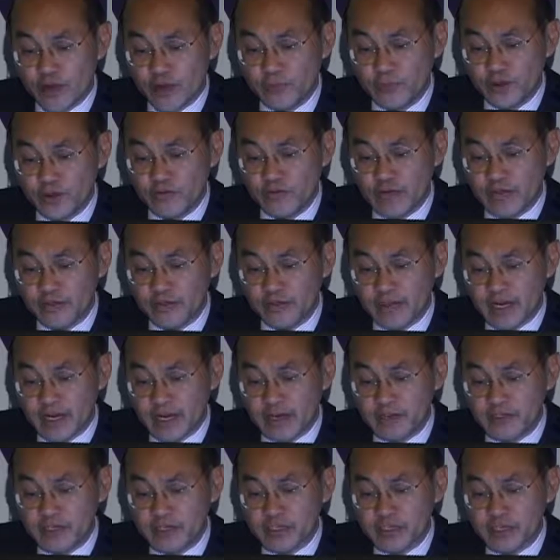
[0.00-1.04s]
I move on to that,
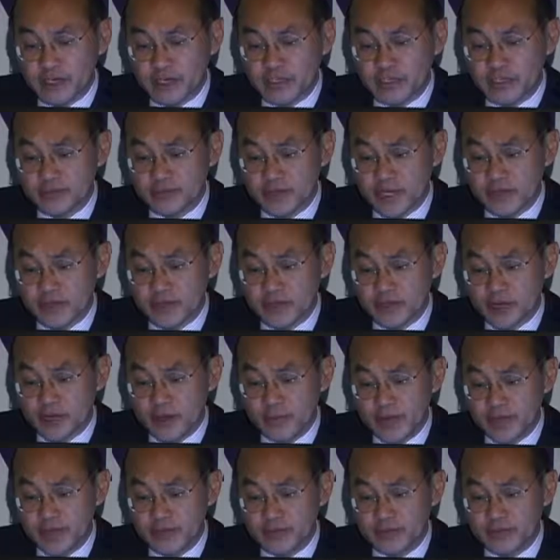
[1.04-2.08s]
I'd just like to make a
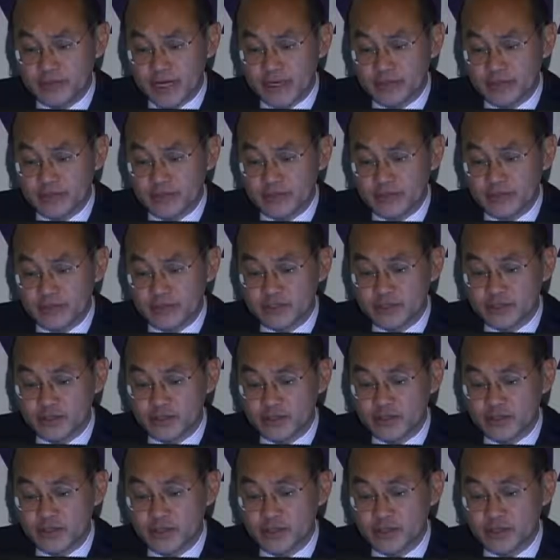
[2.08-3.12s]
comment about
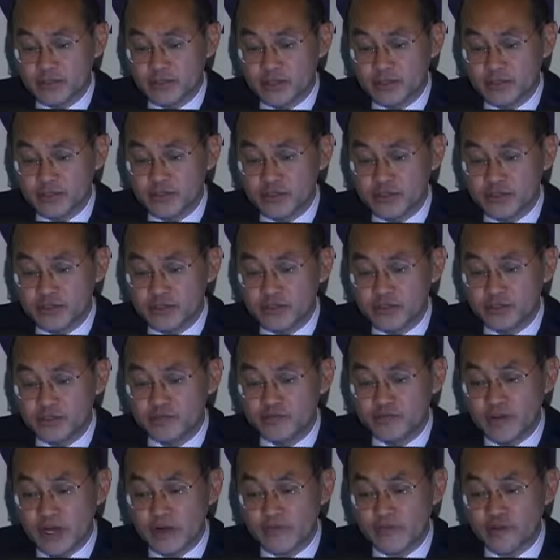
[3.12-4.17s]
surgical and non-surgical
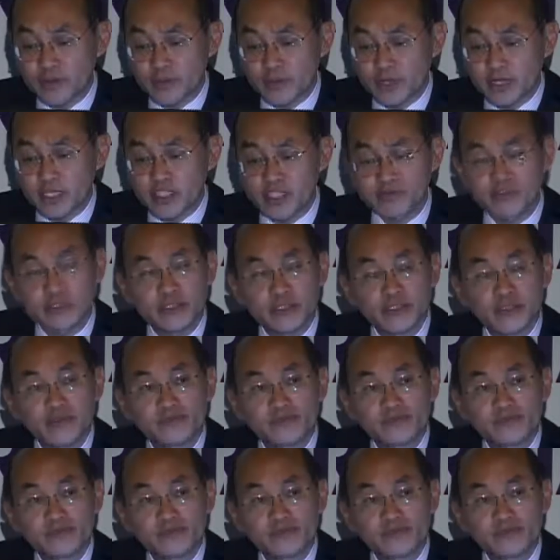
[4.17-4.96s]
valve replacements.